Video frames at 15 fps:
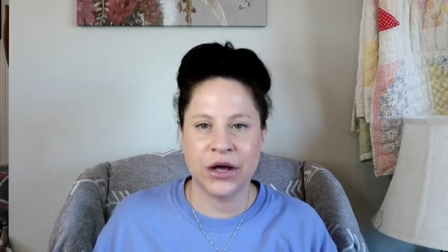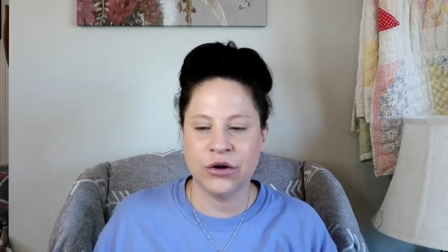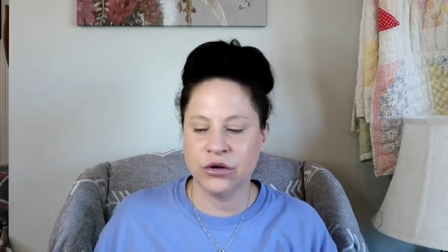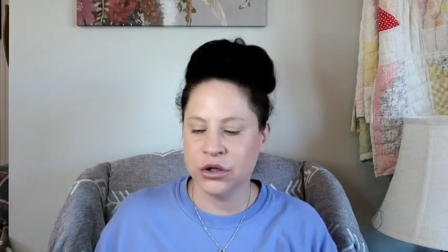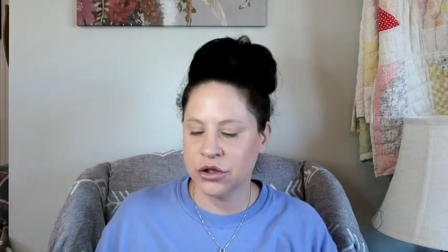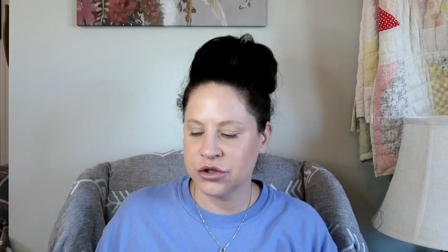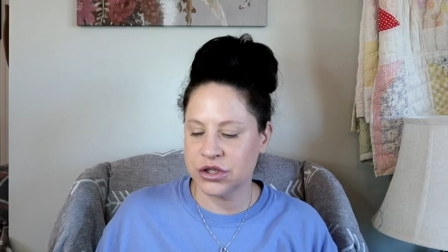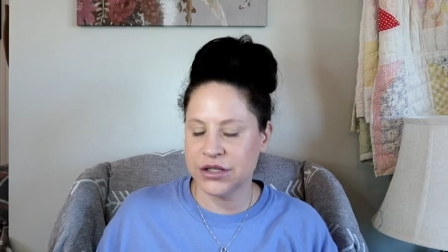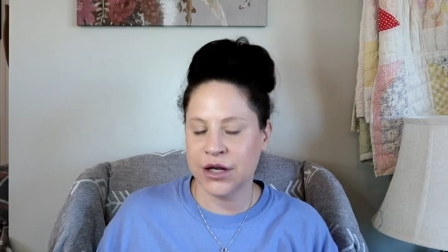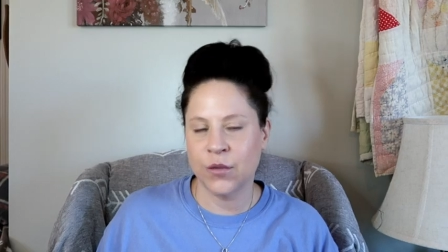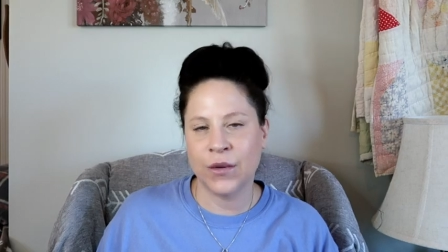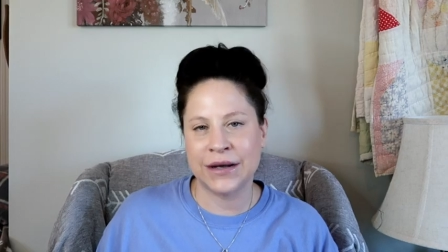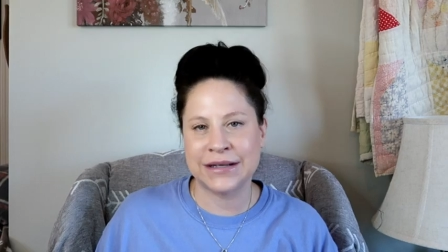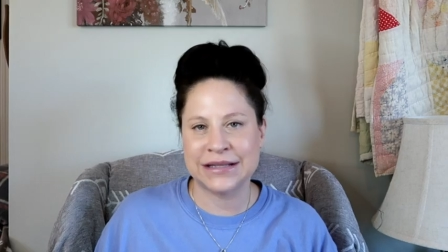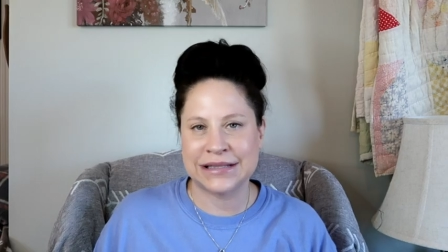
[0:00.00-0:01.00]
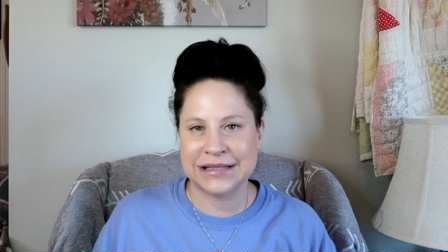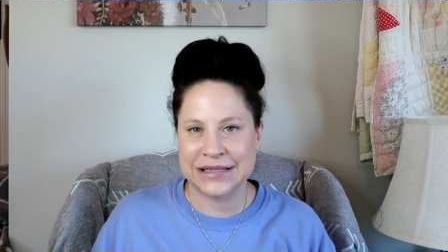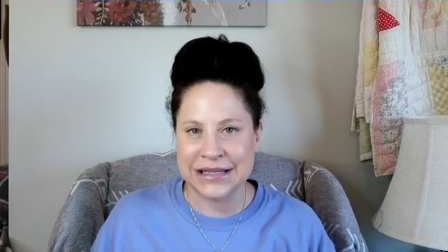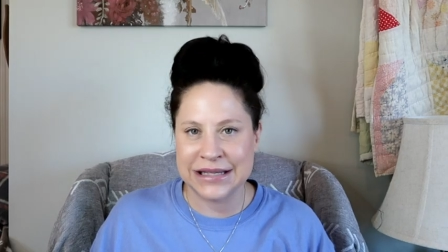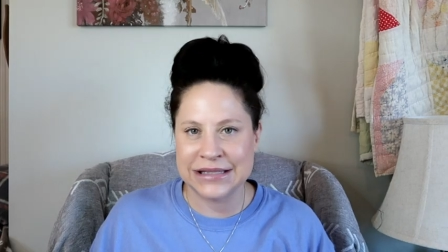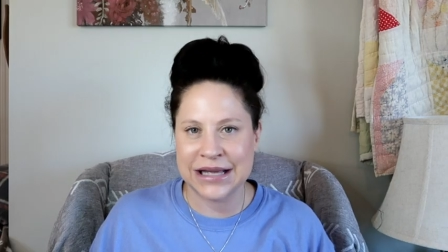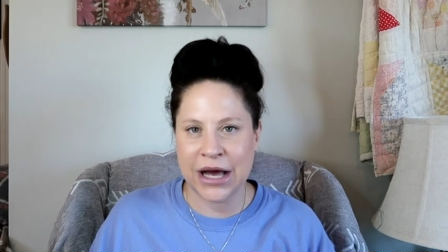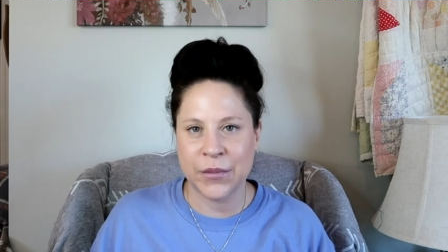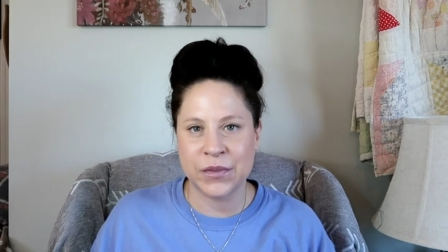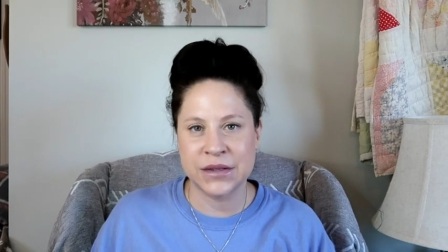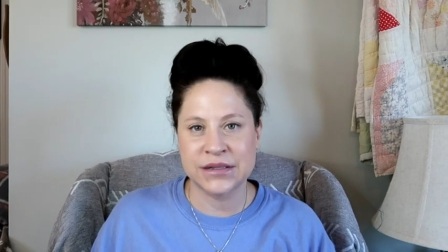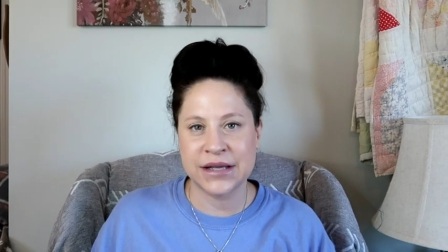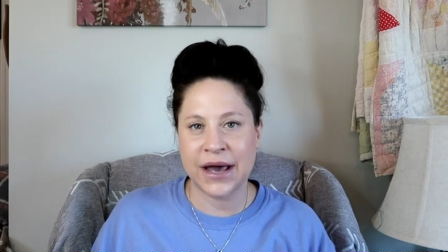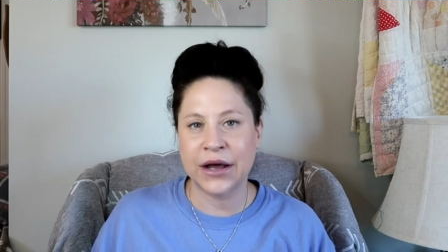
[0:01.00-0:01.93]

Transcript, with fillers: I don't understand why disease happens.